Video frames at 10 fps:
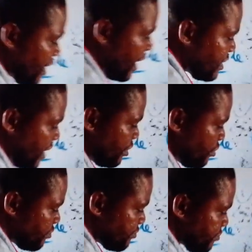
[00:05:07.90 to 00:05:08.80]
a
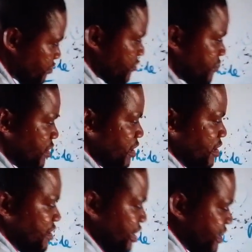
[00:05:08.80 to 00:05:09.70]
cation.
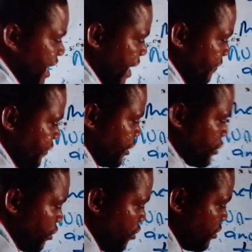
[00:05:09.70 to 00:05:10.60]
This F
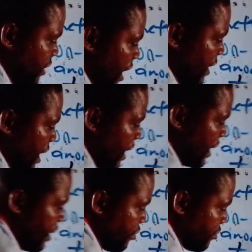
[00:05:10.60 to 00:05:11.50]
is called an
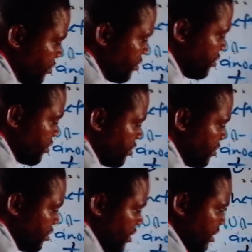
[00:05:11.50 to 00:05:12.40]
anion.
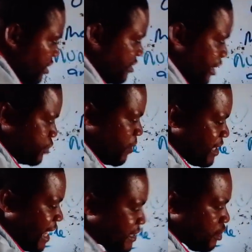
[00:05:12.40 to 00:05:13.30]
This
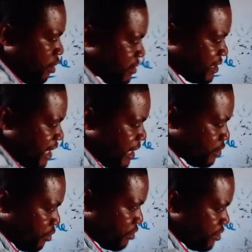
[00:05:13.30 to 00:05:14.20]
one has lost
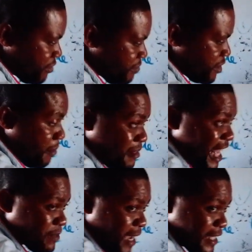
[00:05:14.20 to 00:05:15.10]
electron.
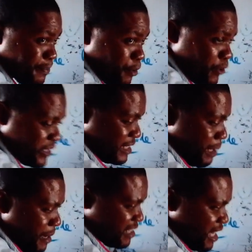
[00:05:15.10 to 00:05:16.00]
That's why it's plus, it's
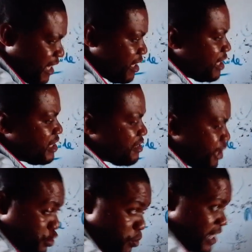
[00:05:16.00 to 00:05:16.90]
a metal.
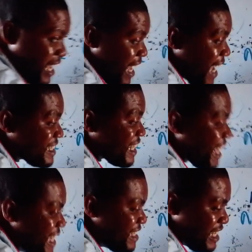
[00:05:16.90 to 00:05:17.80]
This one has
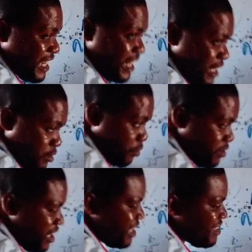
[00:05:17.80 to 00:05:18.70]
gained
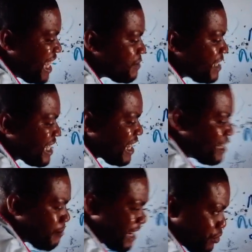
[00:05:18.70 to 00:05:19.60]
electron. That's why it's
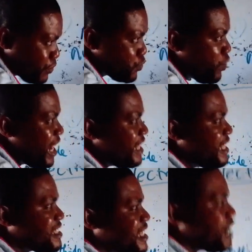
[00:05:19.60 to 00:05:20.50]
carrying minus. So
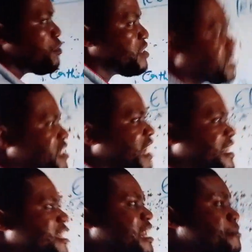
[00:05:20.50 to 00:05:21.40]
anytime you see
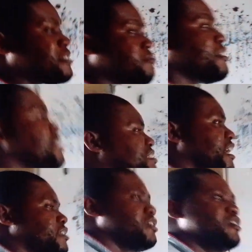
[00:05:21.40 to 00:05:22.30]
an element with minus
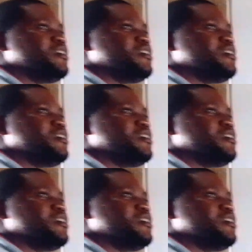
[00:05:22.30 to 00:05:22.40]
sign,